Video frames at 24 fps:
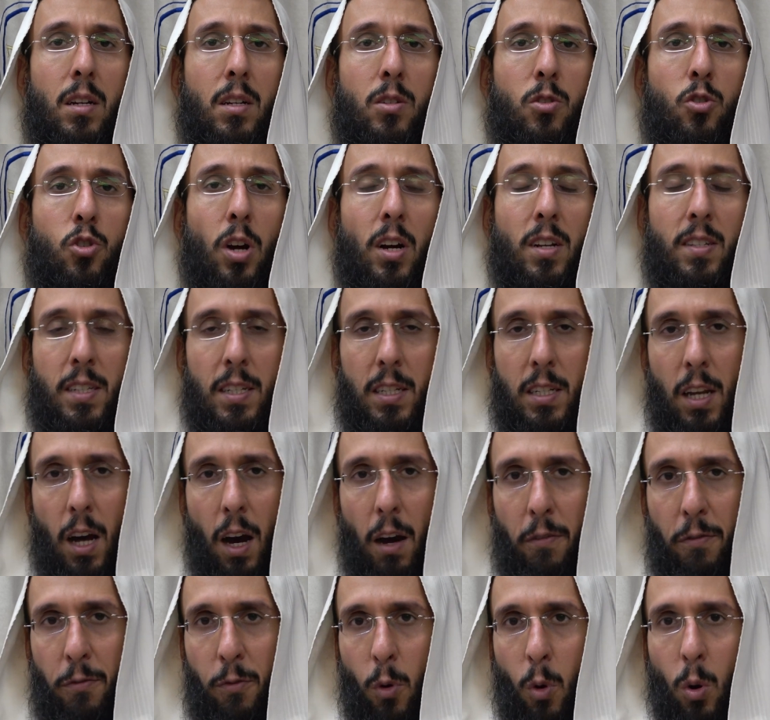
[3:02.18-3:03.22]
just
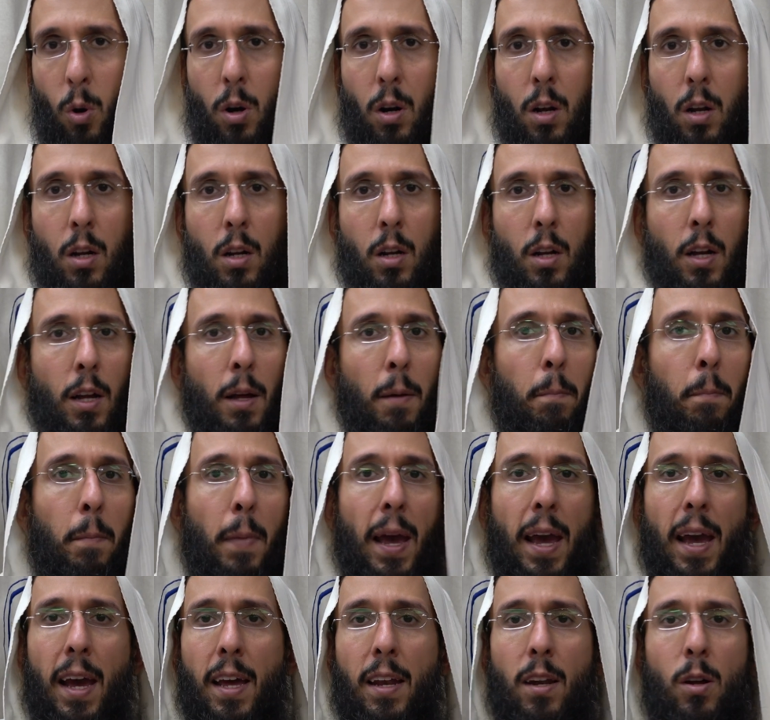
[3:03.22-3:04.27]
enough for
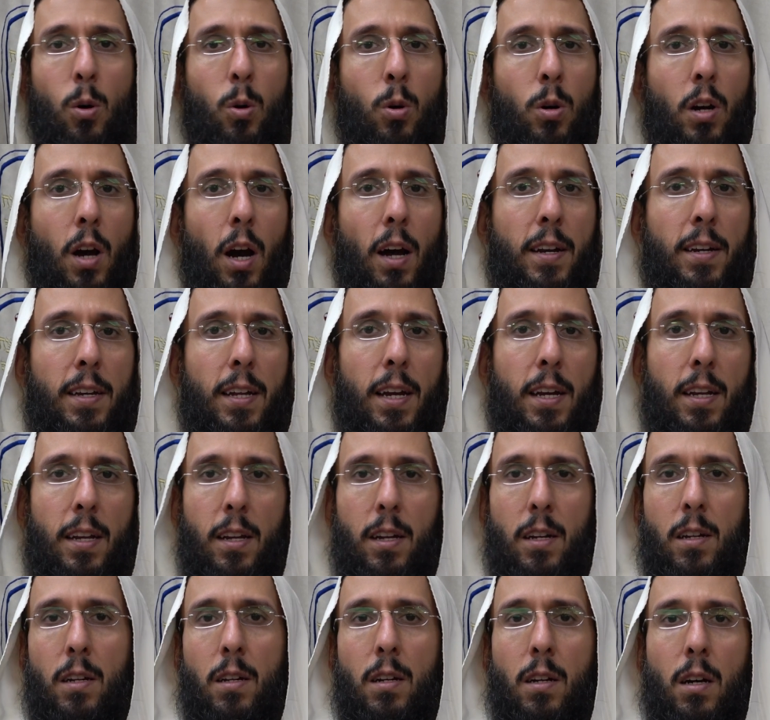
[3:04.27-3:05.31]
men or
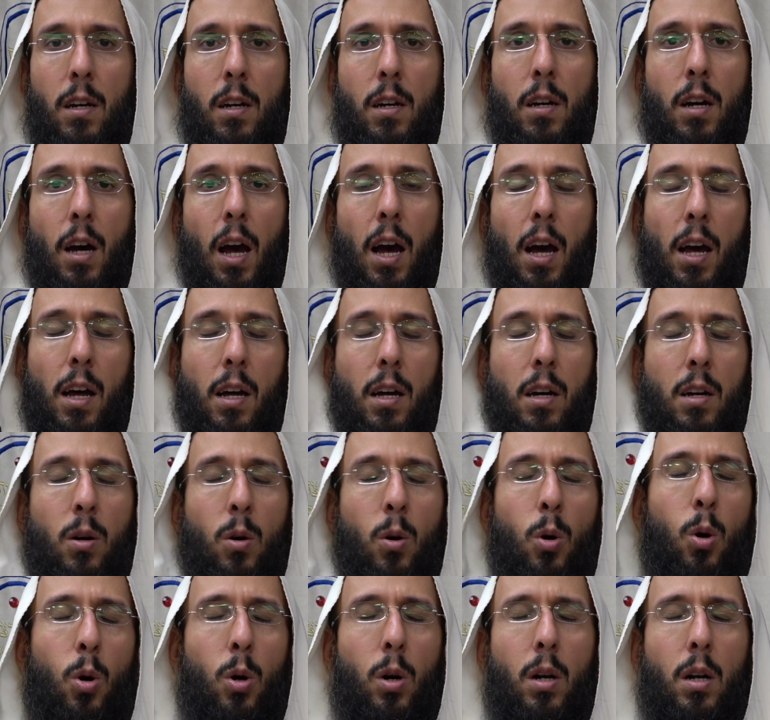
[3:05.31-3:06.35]
container
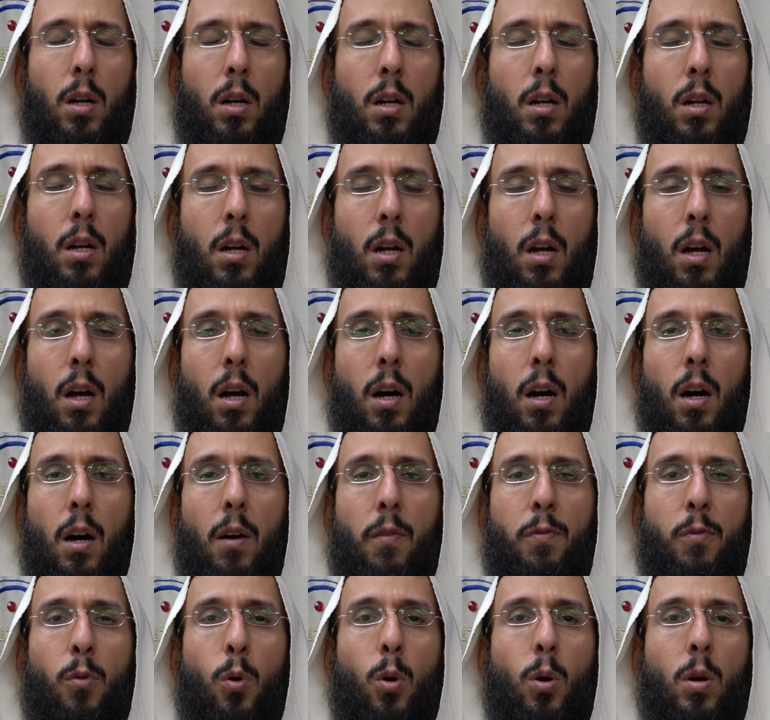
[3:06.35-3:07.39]
or
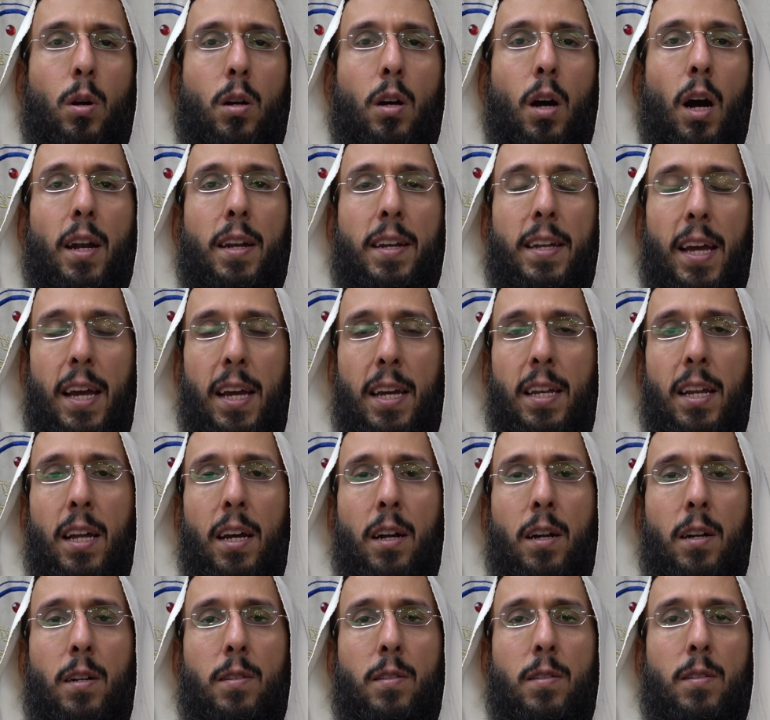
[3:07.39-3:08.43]
for
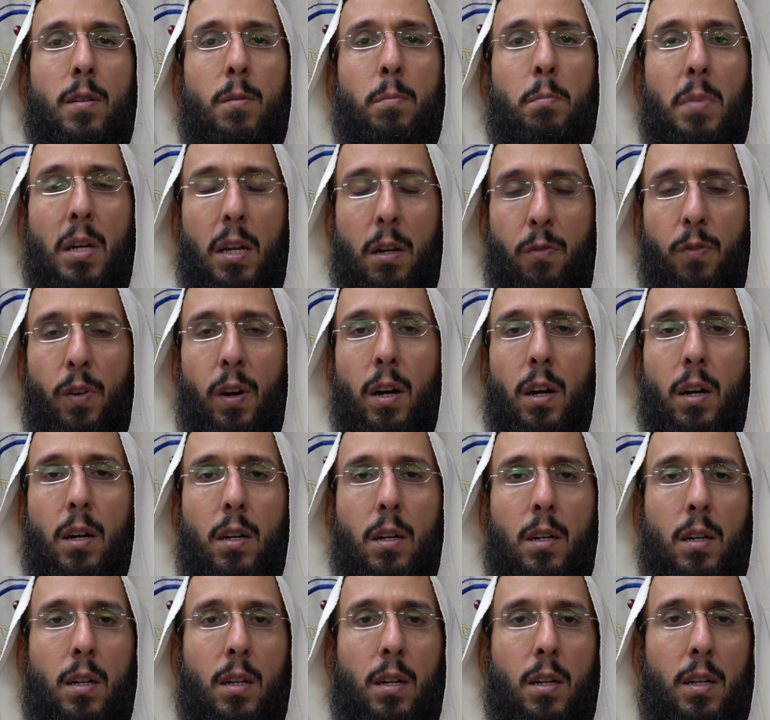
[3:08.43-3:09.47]
containers mikveh.
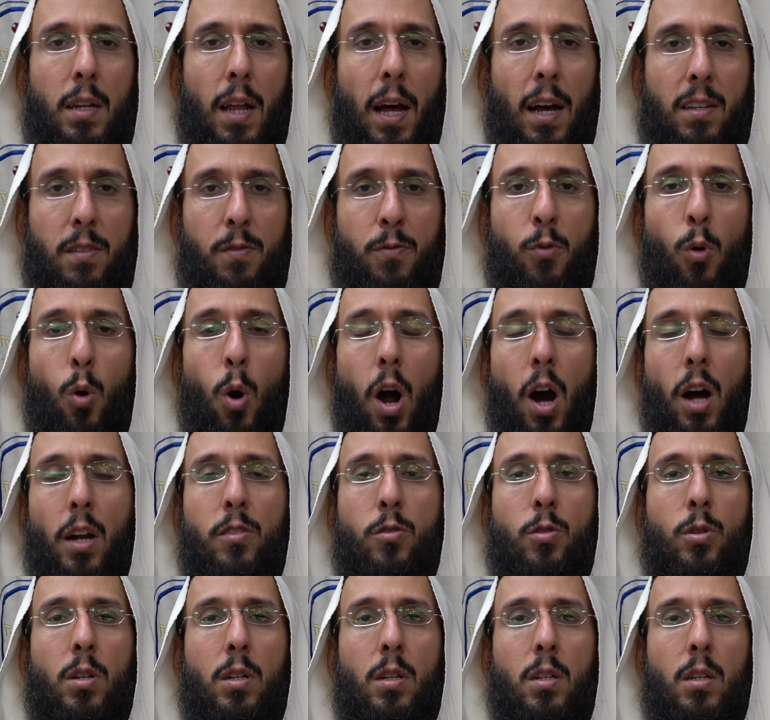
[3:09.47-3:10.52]
That's
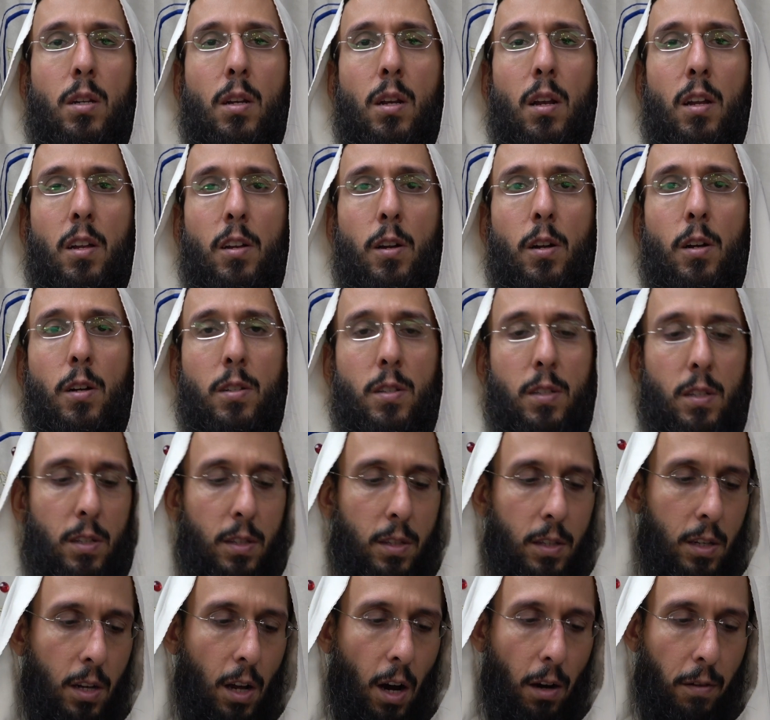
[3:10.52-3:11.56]
400 liters is
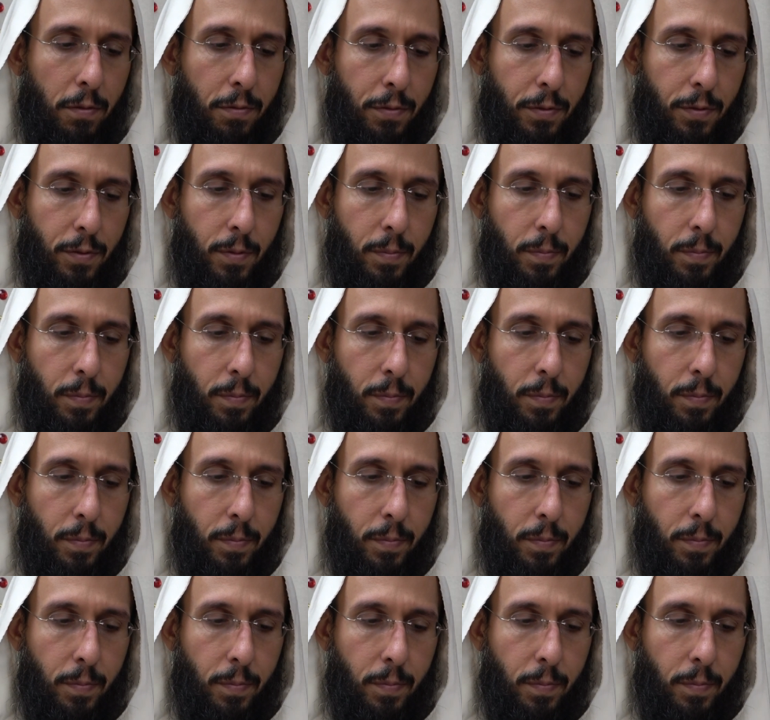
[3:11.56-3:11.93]
enough.